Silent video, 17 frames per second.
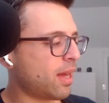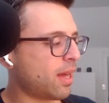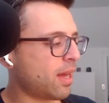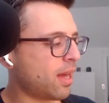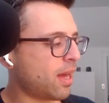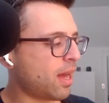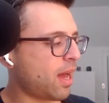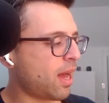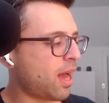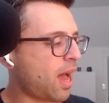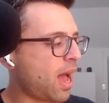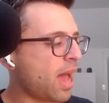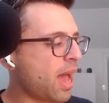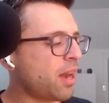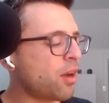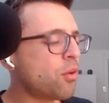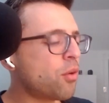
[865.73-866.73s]
I don't know
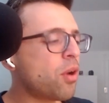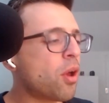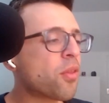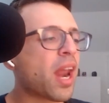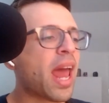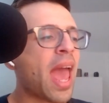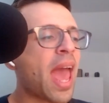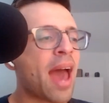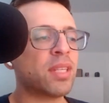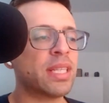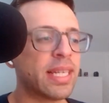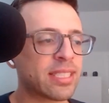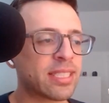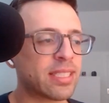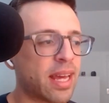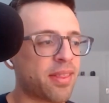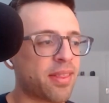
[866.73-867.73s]
that I have a list
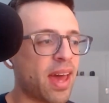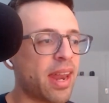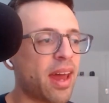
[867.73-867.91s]
like that.